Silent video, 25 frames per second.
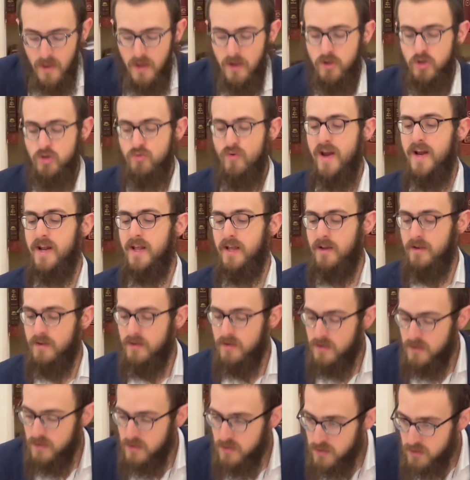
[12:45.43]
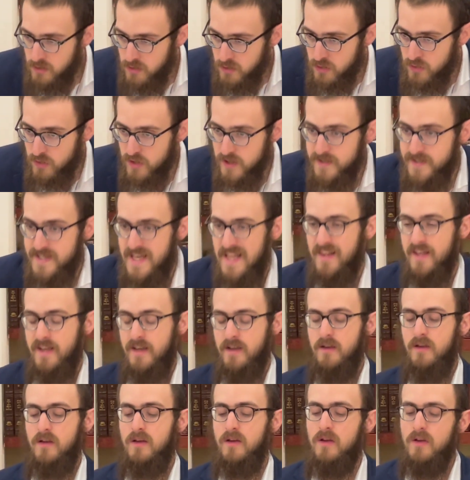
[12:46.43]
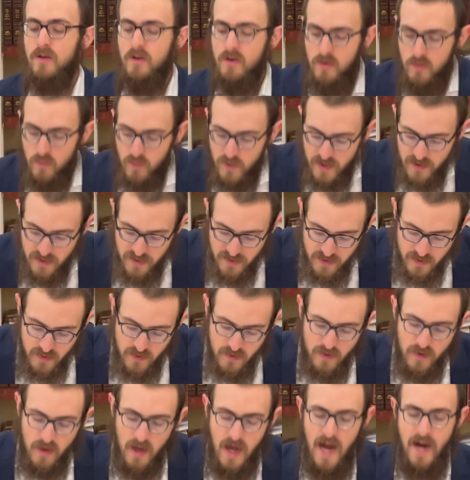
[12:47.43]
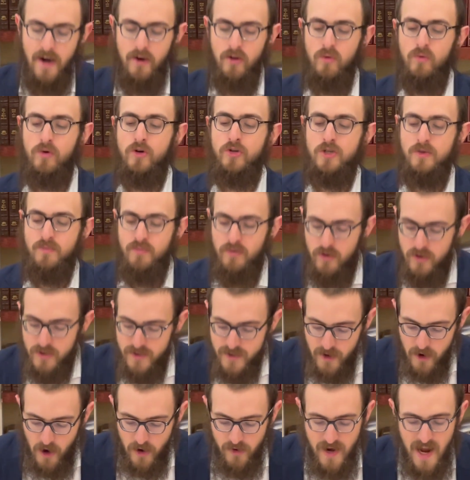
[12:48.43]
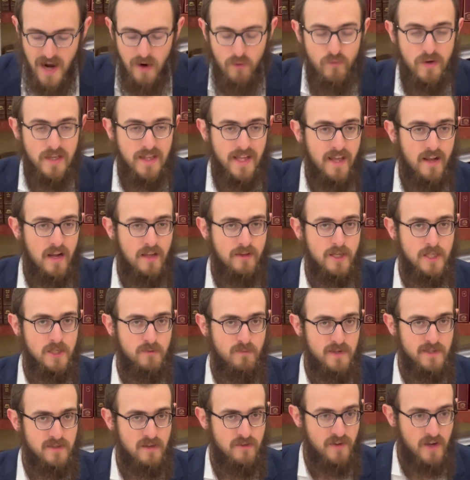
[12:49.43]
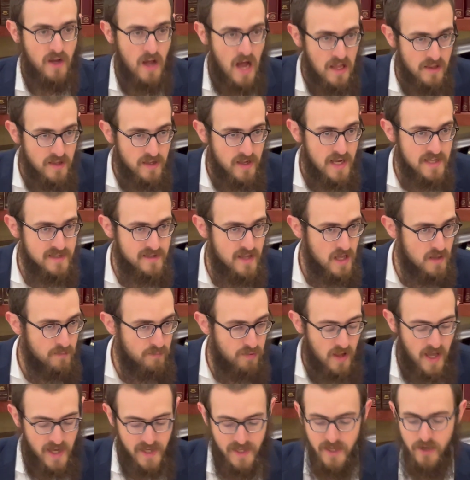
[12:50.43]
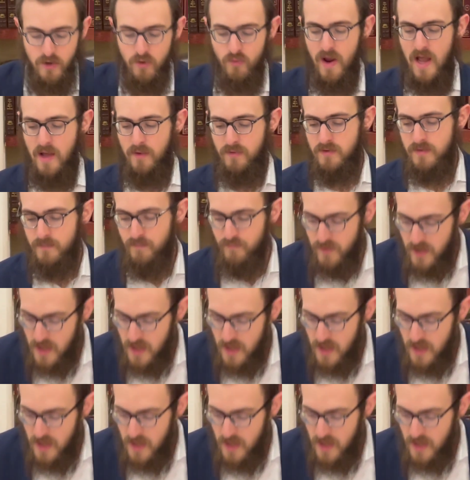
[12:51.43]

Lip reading: trading or selling with idol worshippers that are not related to specific holidays, they apply year-round.